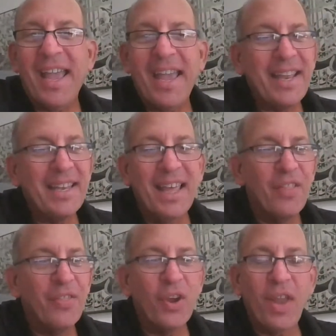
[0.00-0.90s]
And
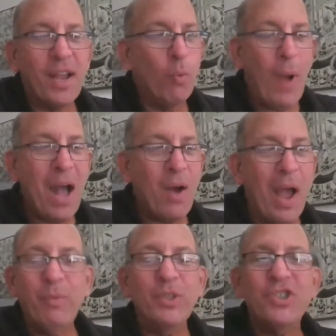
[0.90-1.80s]
they're like, "Wow,
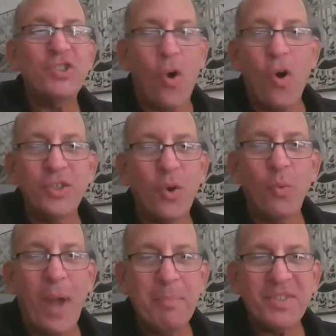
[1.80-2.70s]
I was just on
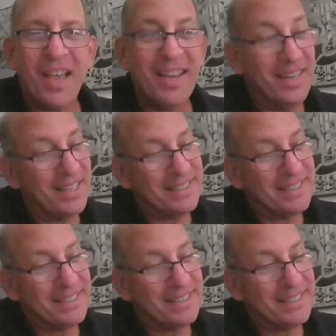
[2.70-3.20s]
your website."